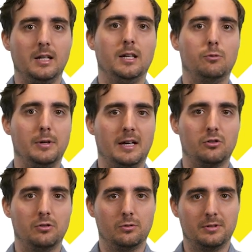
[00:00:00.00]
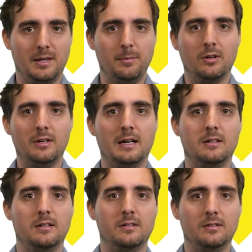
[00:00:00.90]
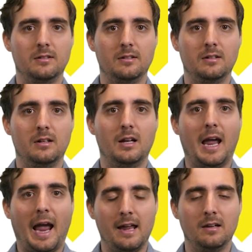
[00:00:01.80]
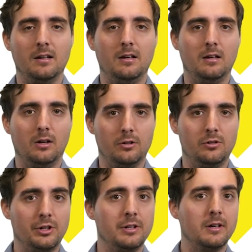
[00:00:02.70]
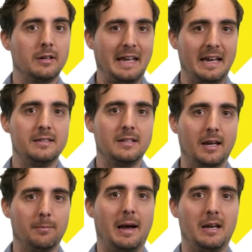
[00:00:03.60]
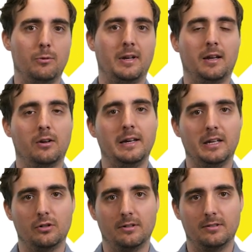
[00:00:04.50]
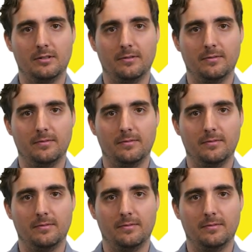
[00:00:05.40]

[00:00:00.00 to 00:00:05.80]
Introduction to Semiconductors, and Logic, Gates and Binary Calculations.